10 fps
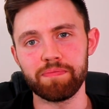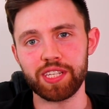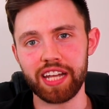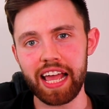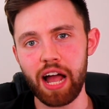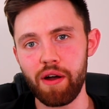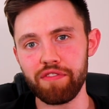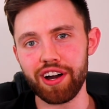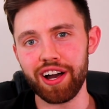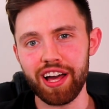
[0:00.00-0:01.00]
Today,
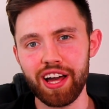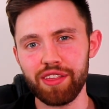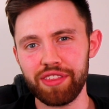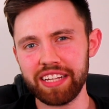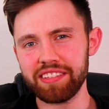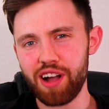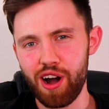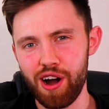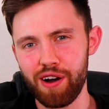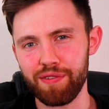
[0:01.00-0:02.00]
however, things
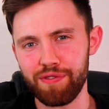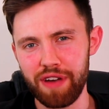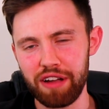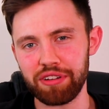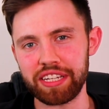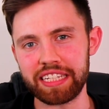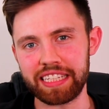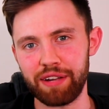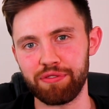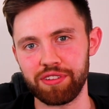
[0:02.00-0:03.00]
are very
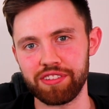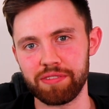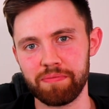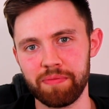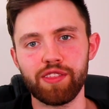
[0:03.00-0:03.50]
different.